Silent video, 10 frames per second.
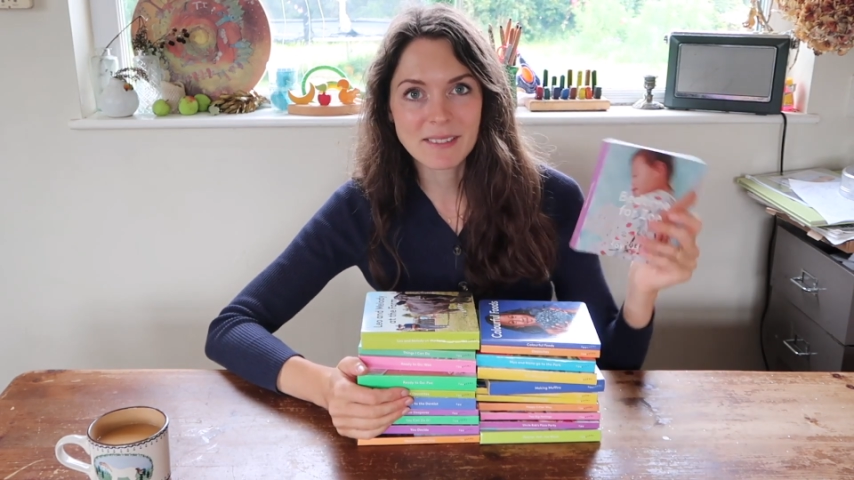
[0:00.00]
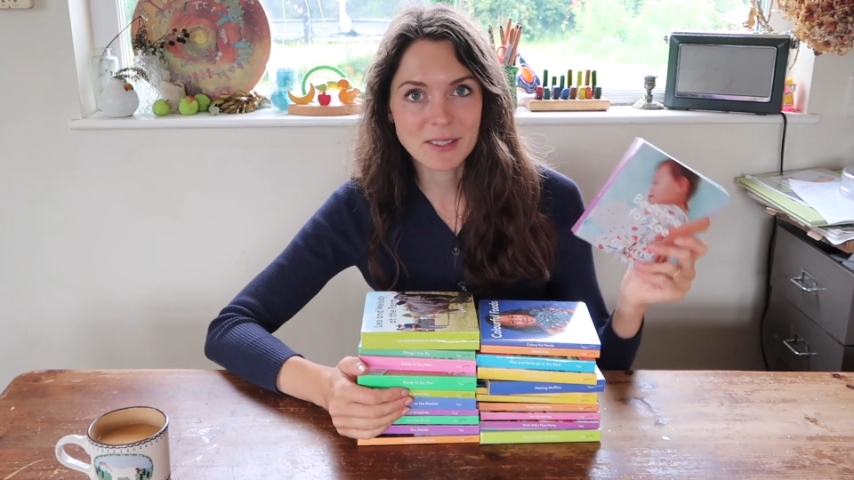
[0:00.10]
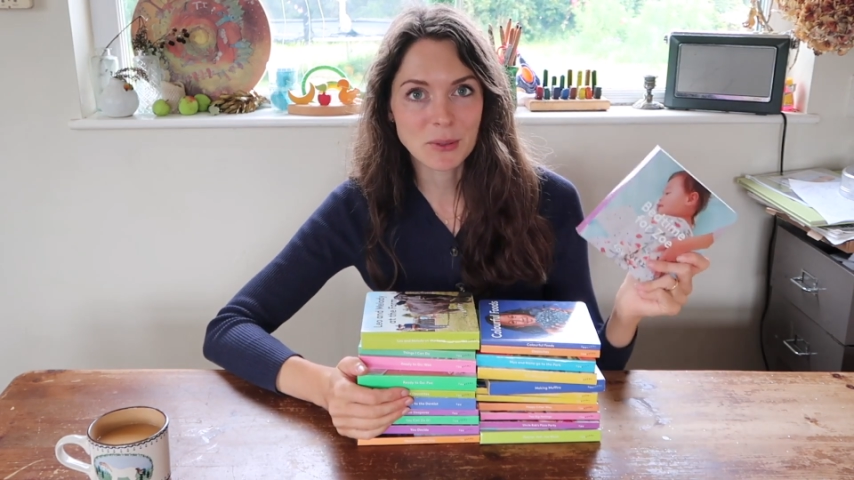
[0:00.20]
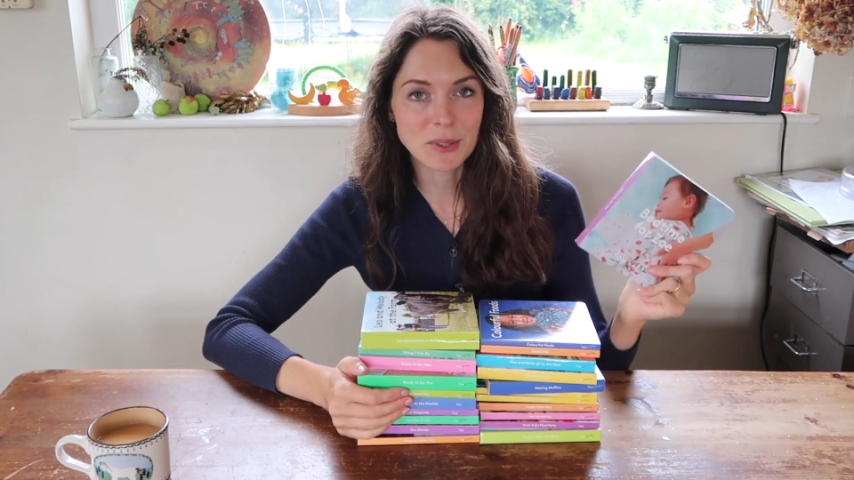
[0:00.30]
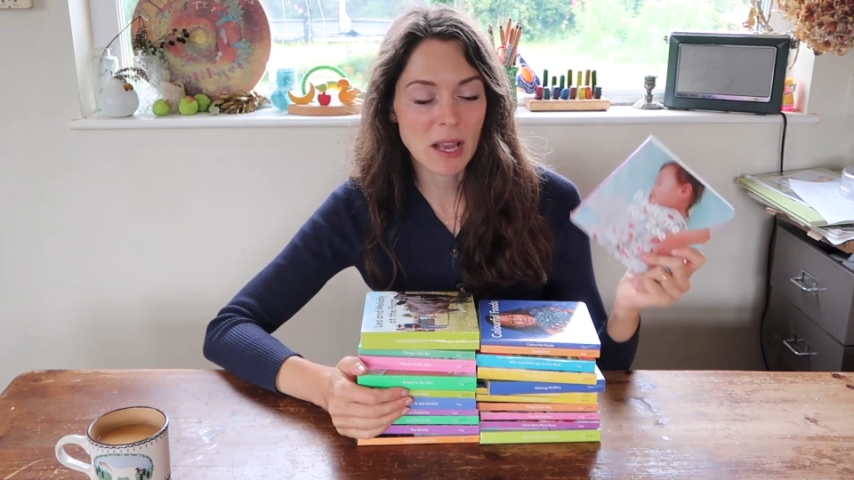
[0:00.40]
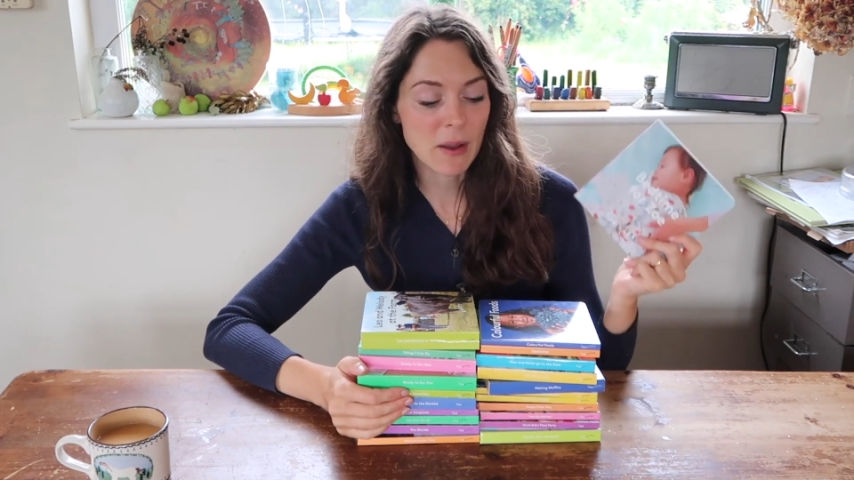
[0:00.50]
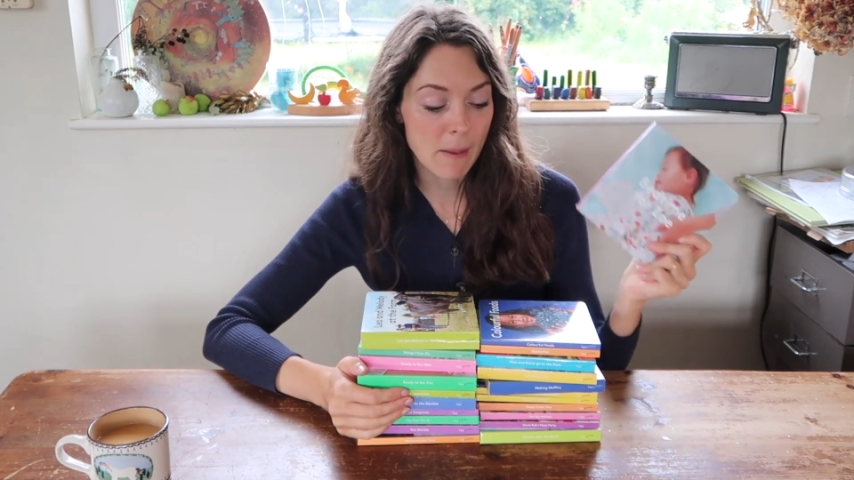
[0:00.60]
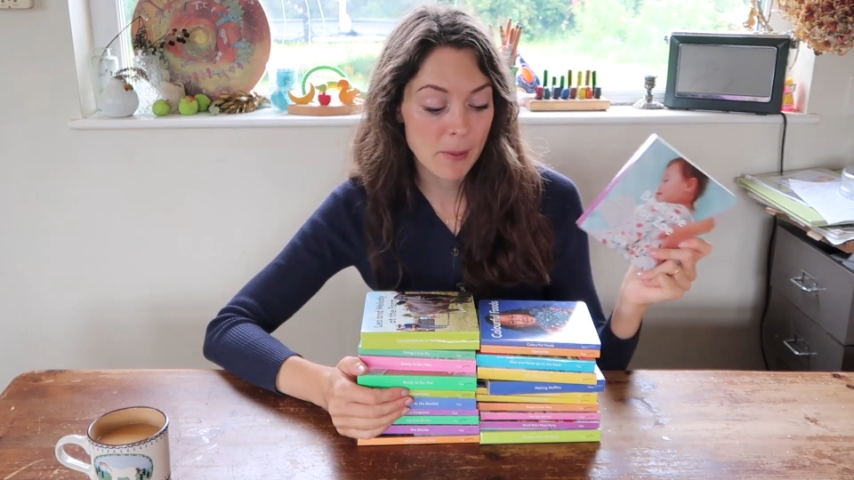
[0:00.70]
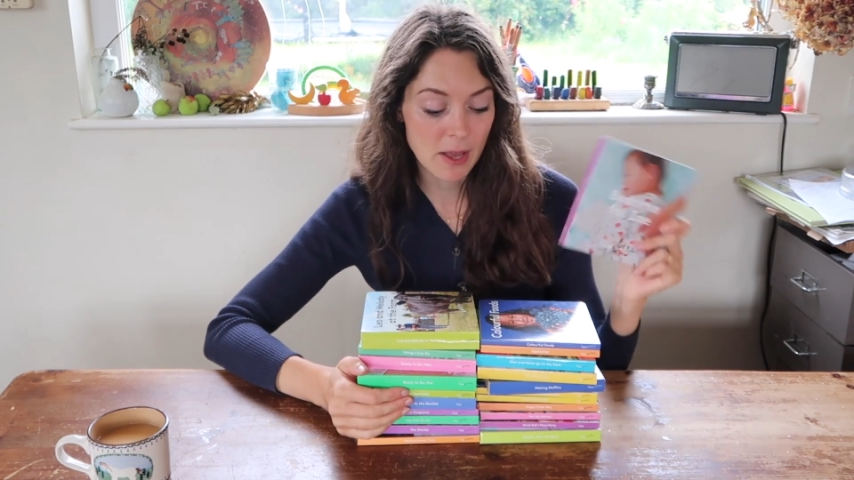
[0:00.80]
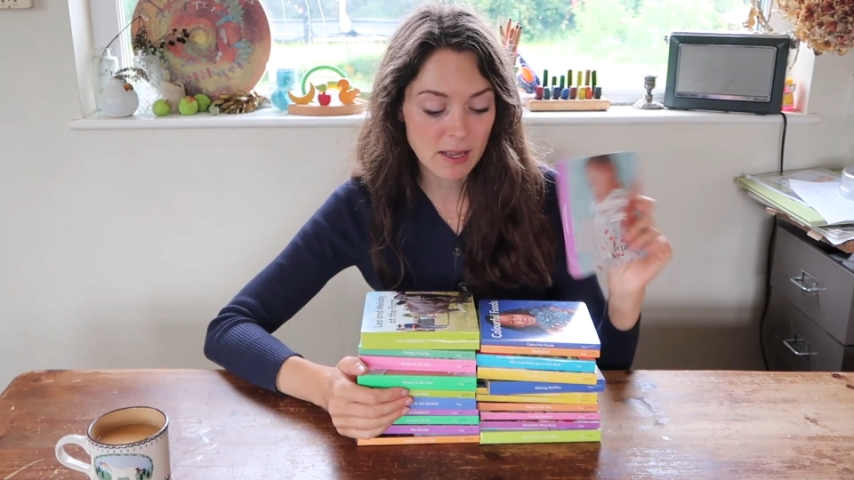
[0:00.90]
there is also
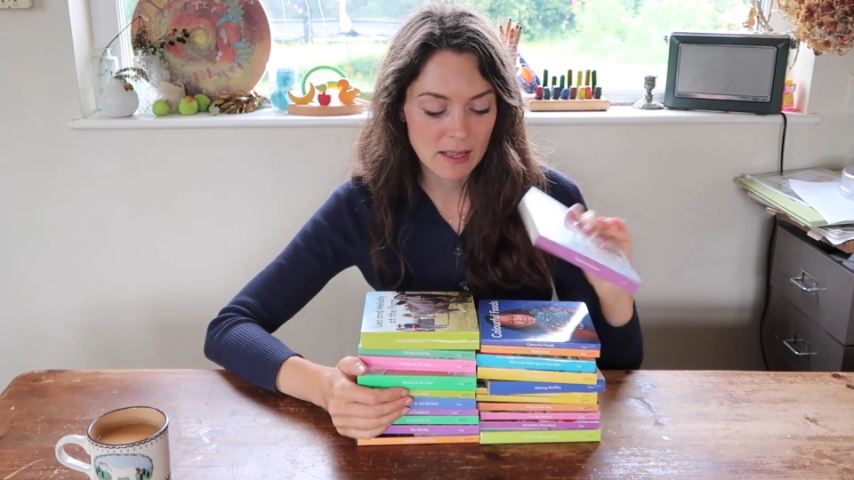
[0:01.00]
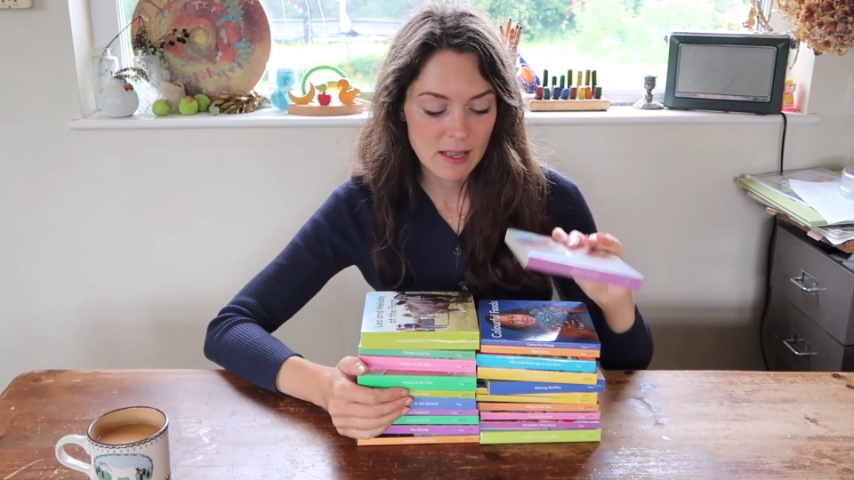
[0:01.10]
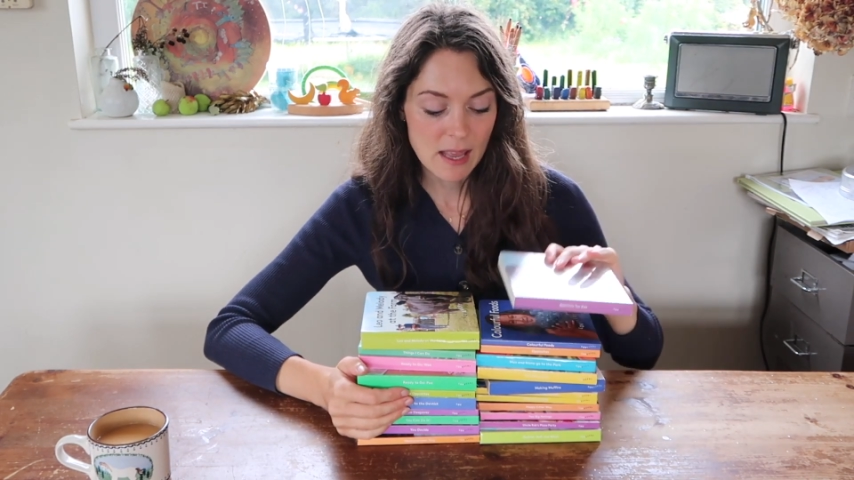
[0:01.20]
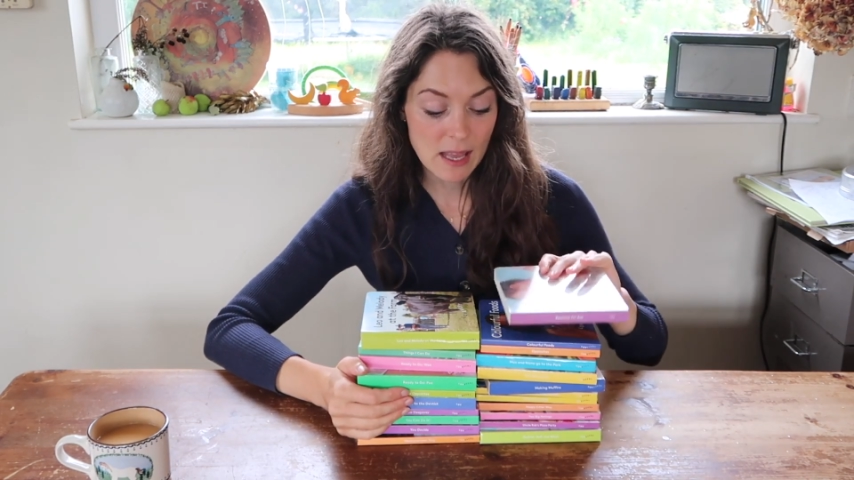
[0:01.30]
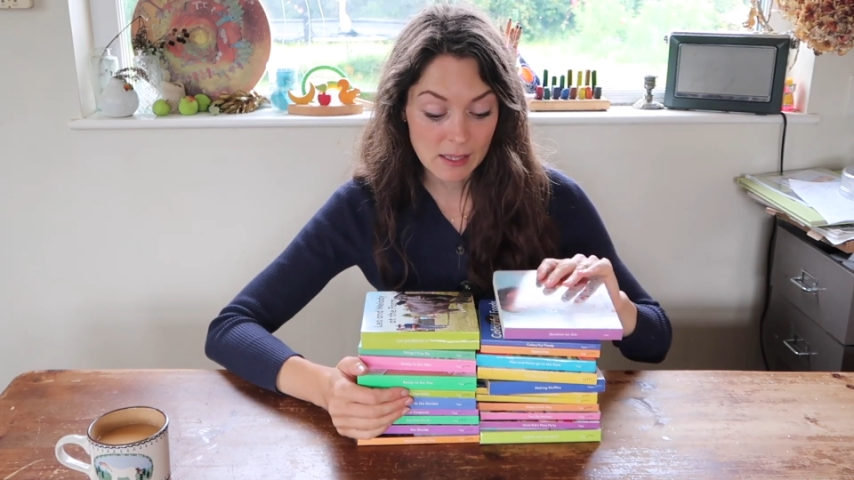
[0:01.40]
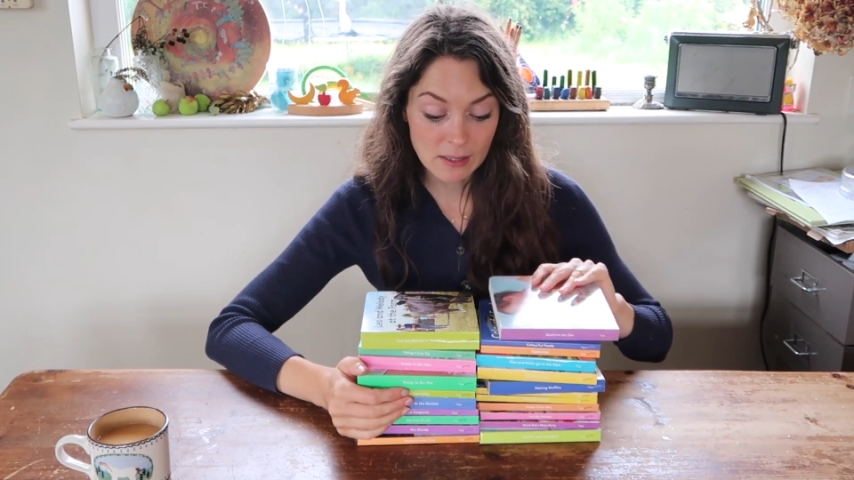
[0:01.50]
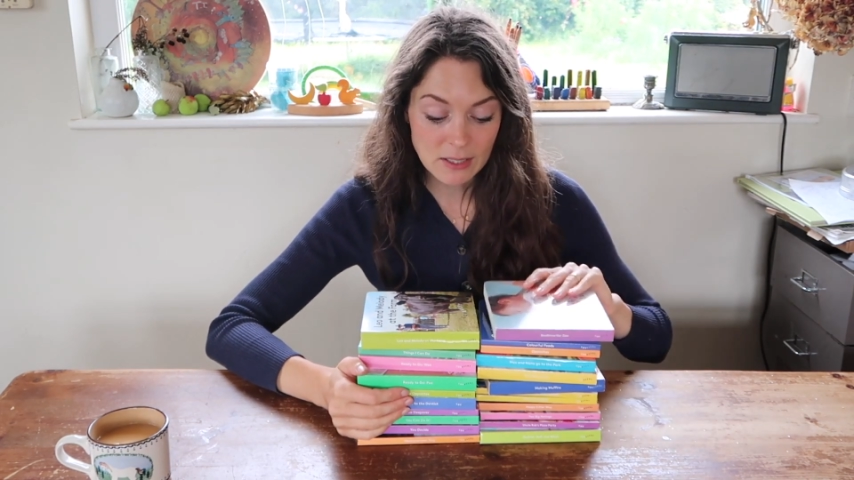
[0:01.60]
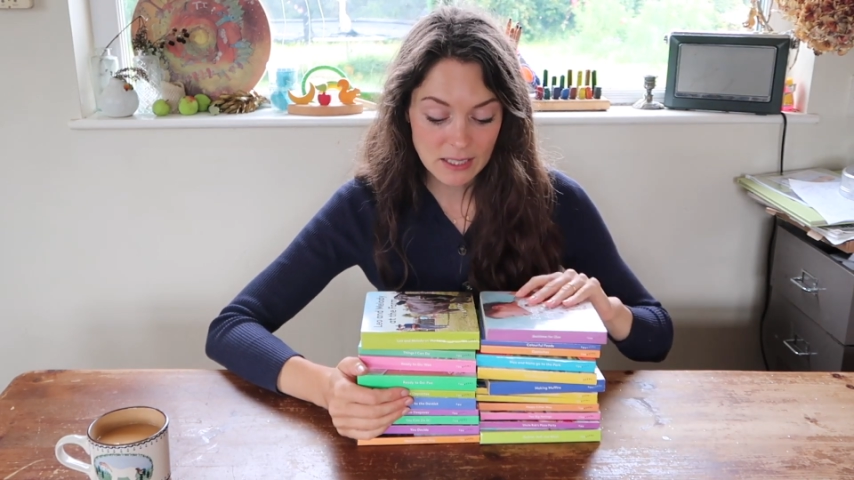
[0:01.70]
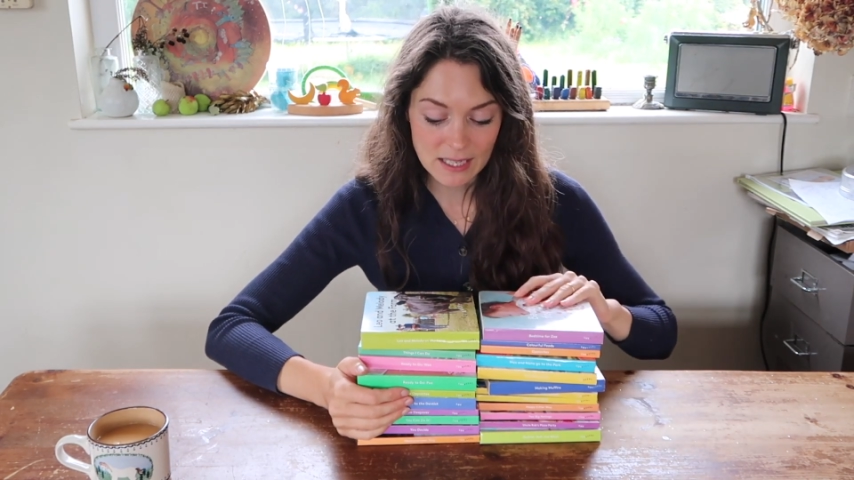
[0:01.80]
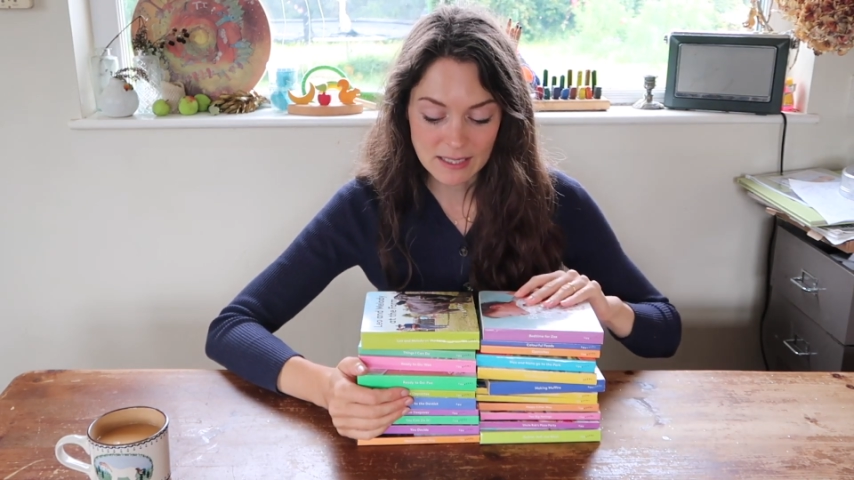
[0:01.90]
a book
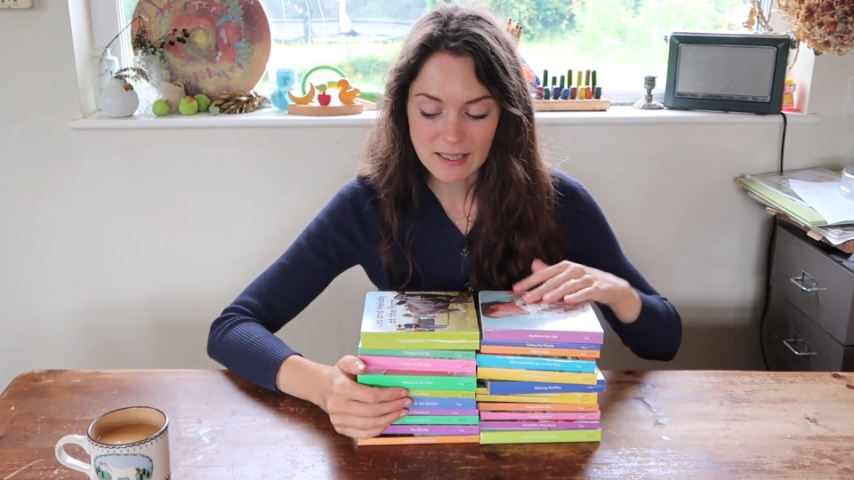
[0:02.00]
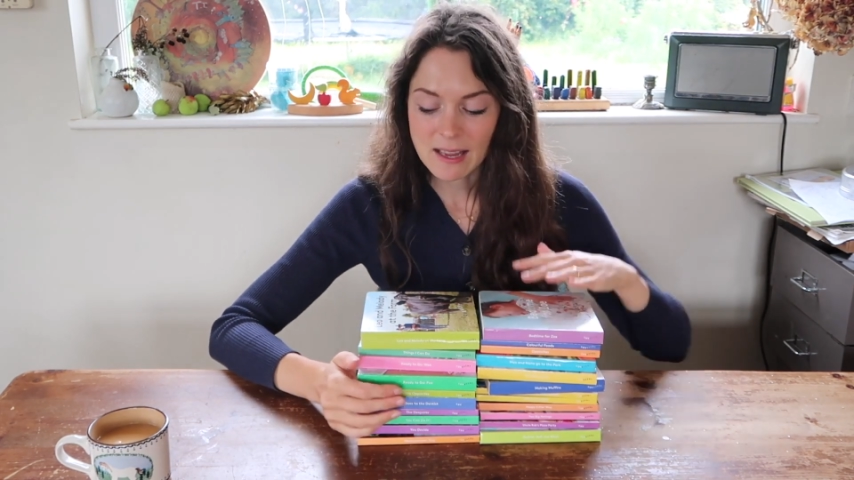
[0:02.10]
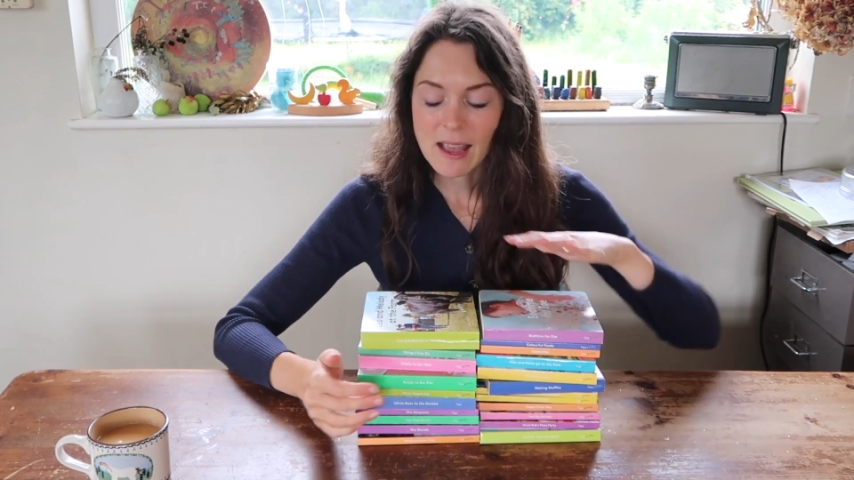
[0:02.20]
included.